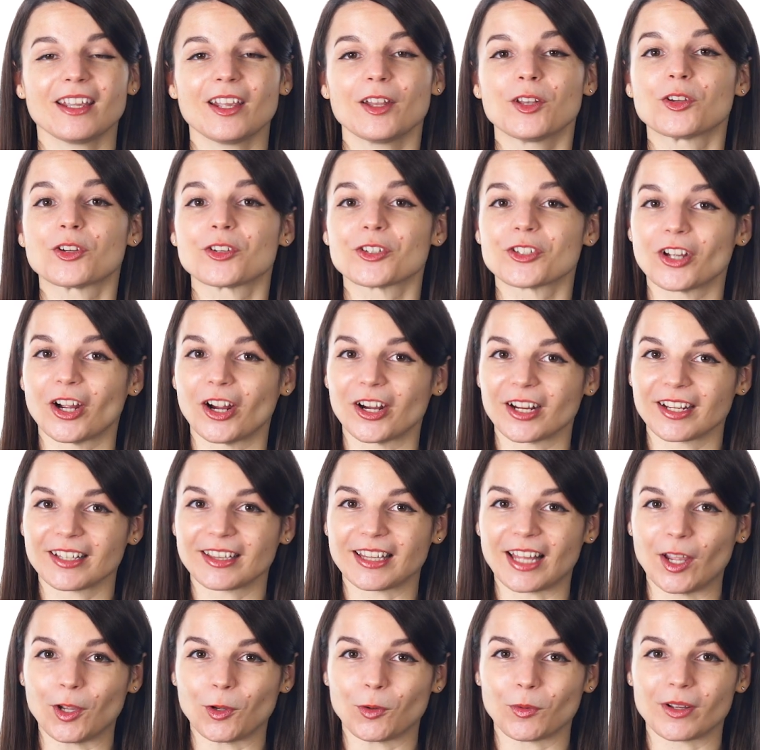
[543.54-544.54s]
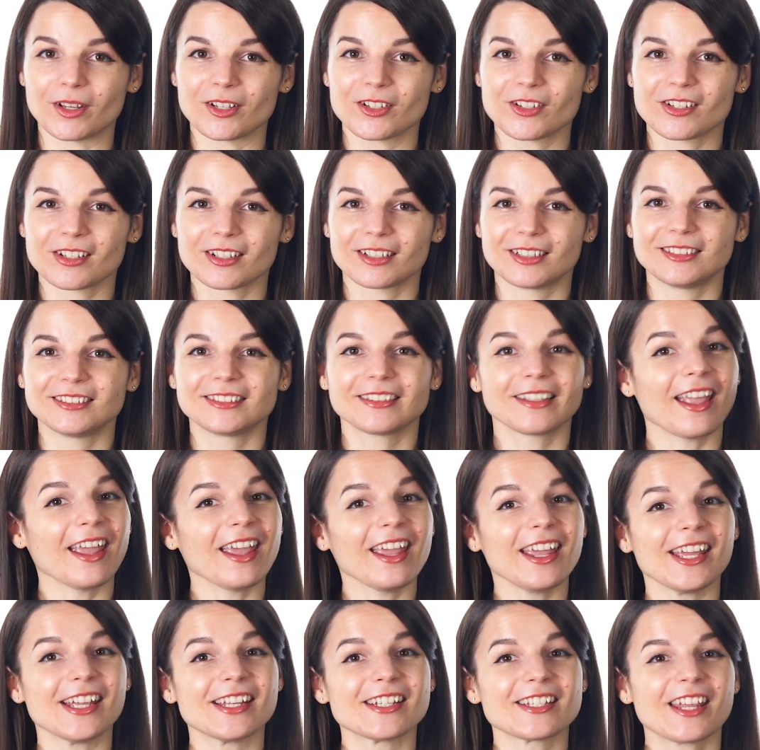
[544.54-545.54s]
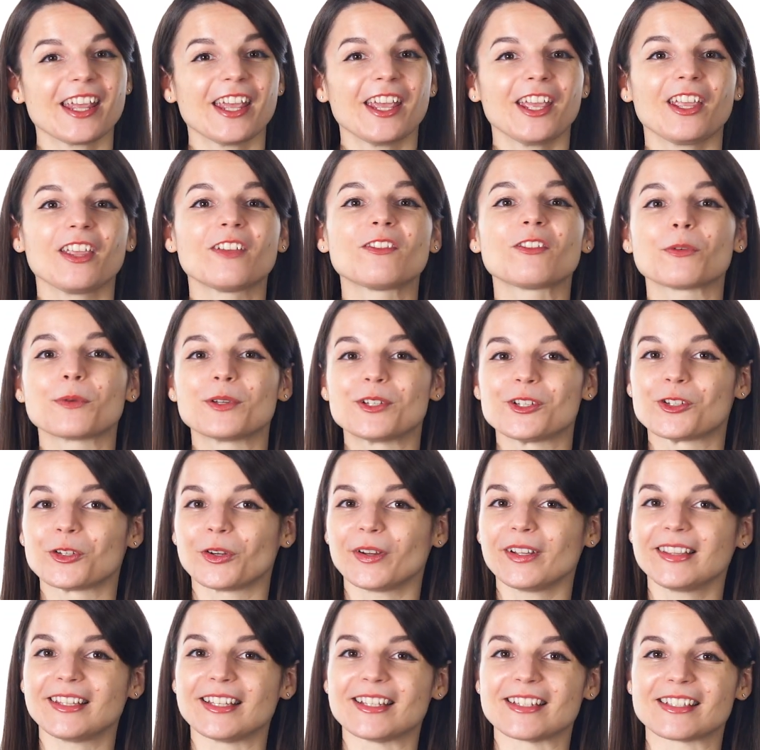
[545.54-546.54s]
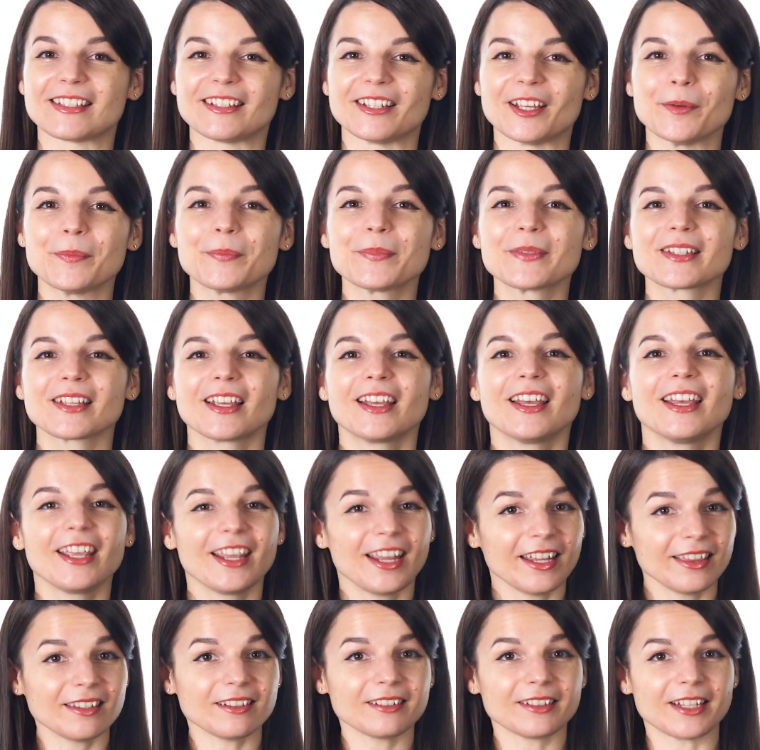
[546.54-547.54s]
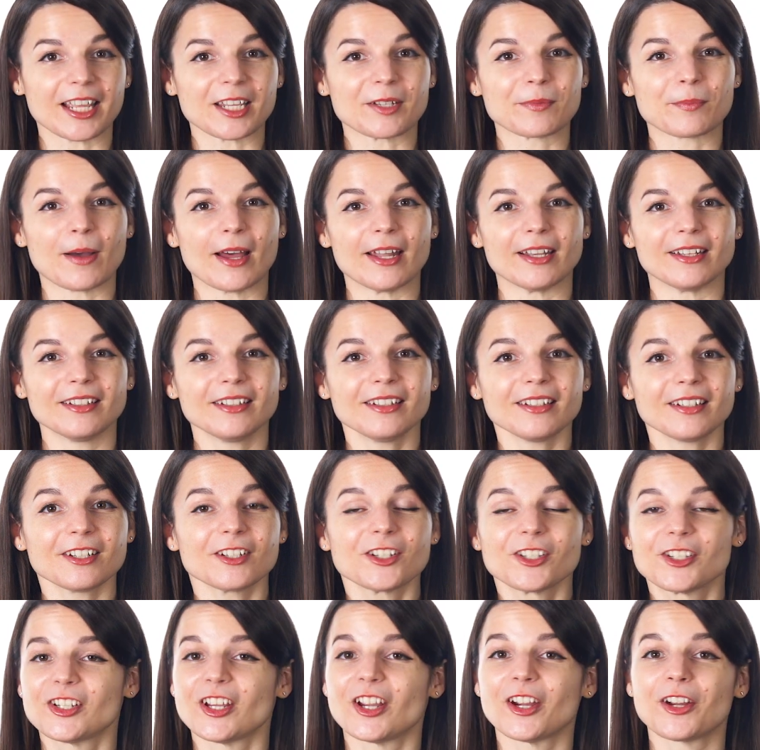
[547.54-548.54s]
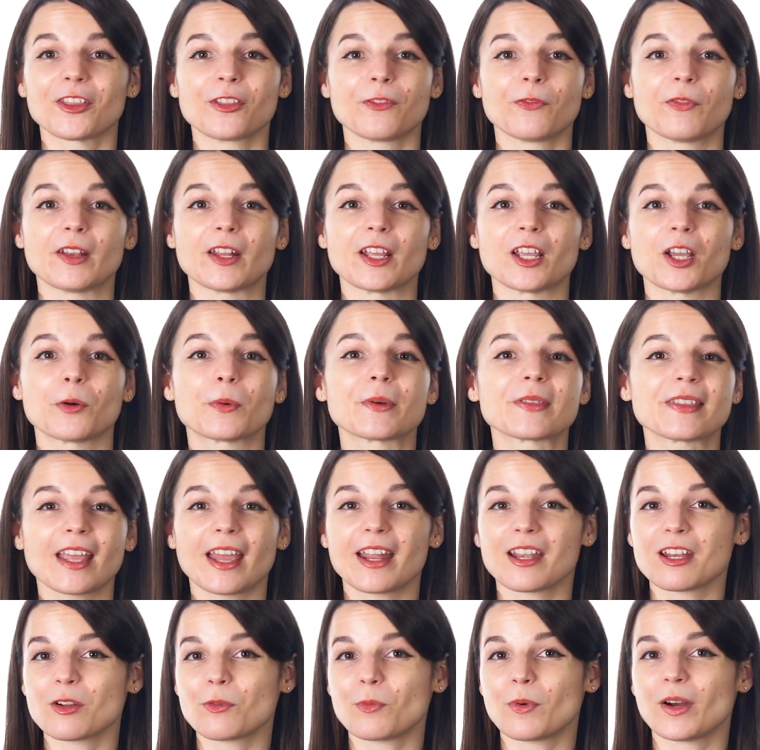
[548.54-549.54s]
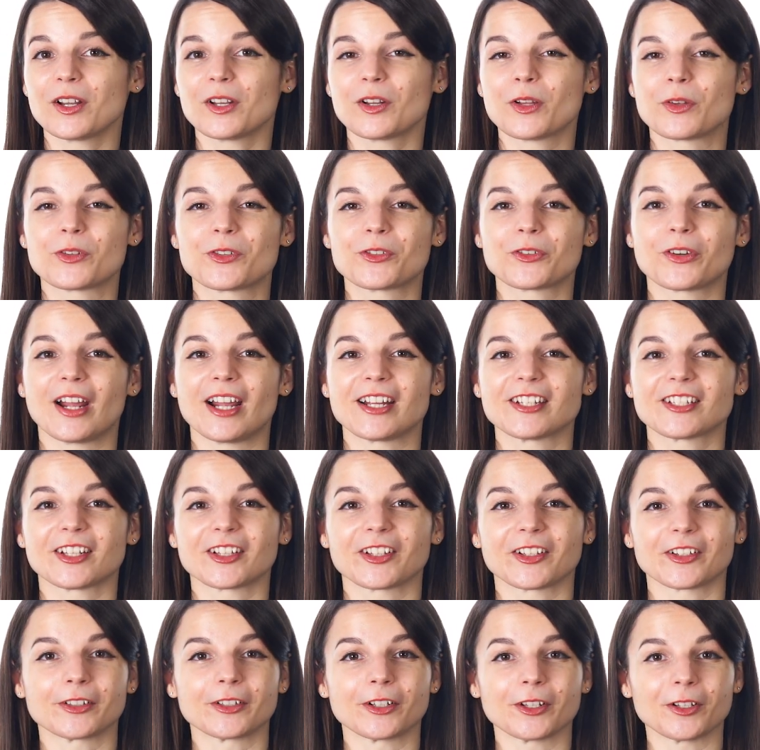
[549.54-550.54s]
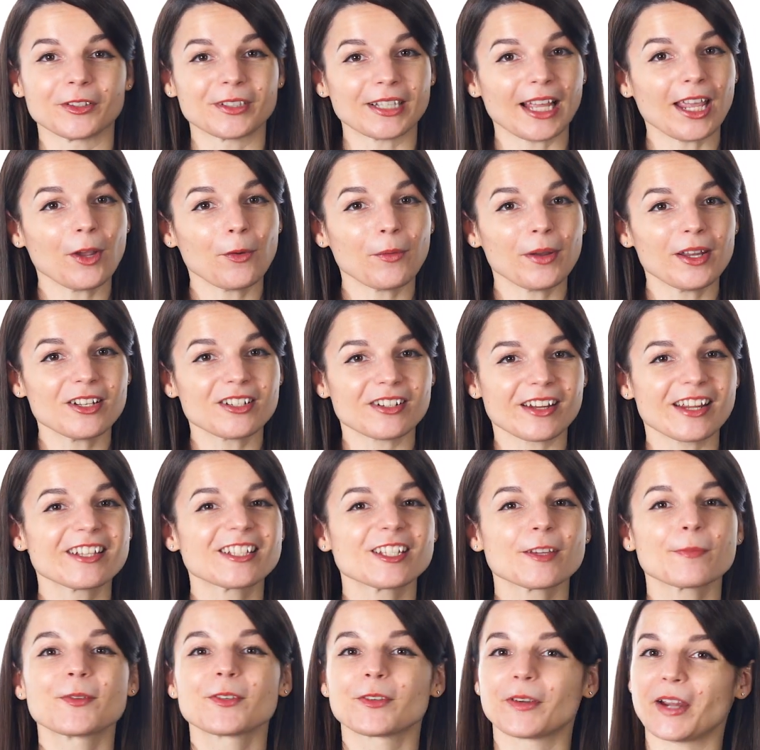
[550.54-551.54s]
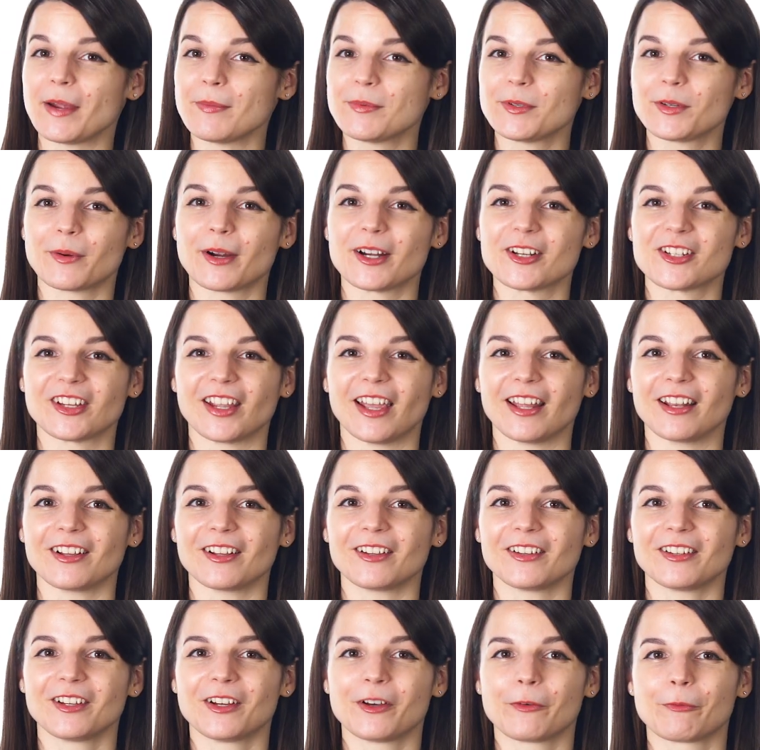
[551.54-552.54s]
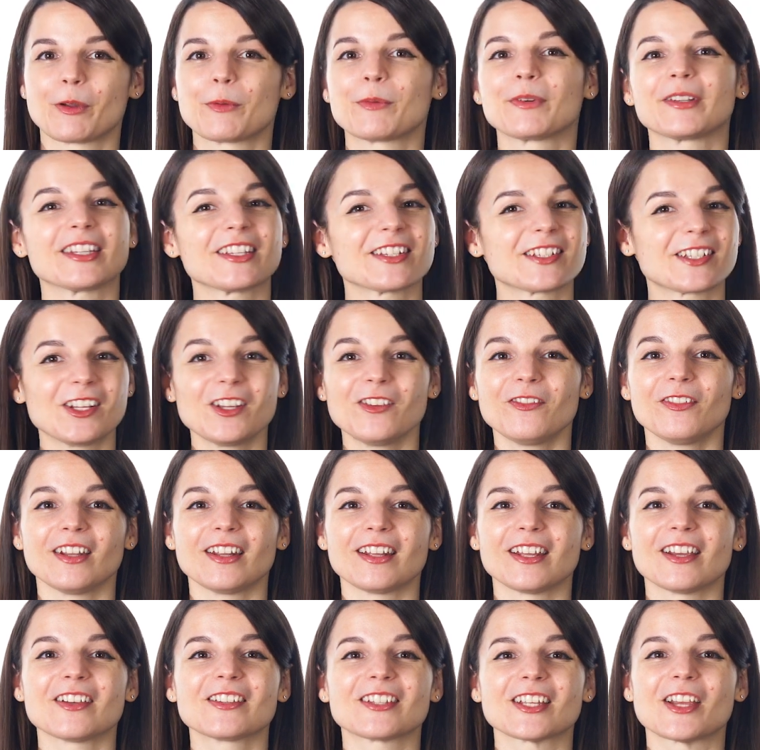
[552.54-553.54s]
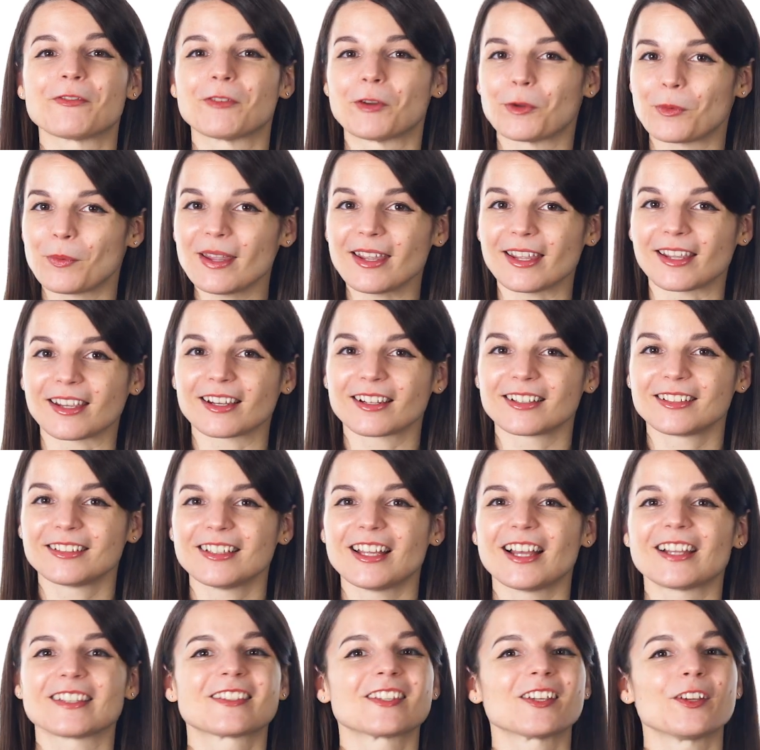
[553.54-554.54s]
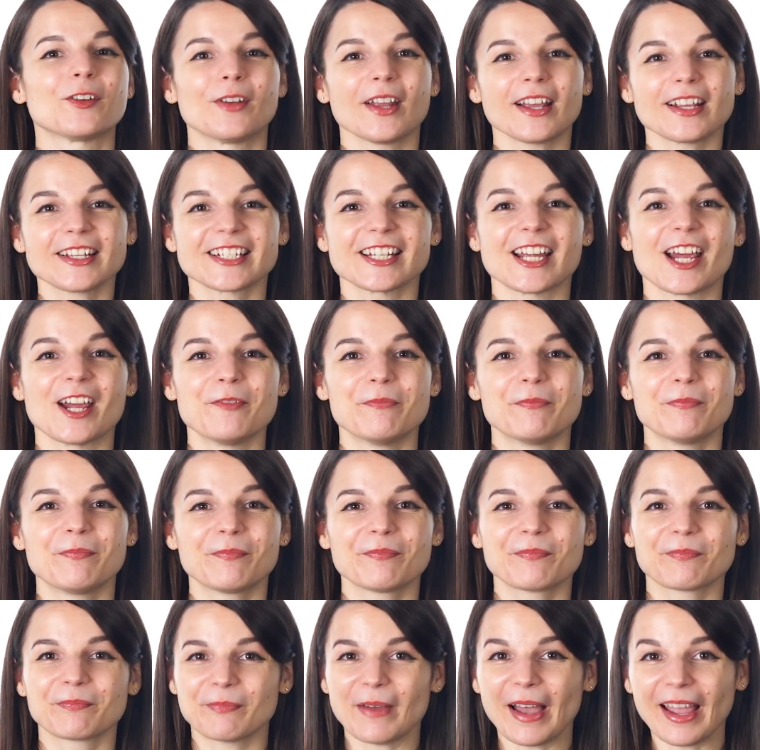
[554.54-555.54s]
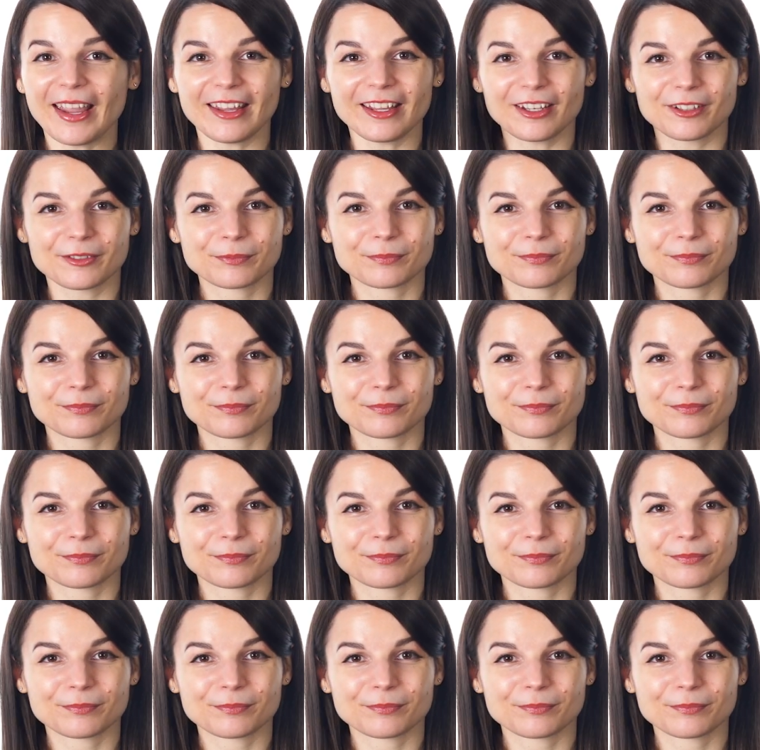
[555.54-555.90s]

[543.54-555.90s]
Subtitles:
in your target language. And if you enjoyed these tips, hit the like button, share the video with anyone who's trying to learn a new language, and subscribe to our channel. We release new videos every week. I'll see you next time. Bye!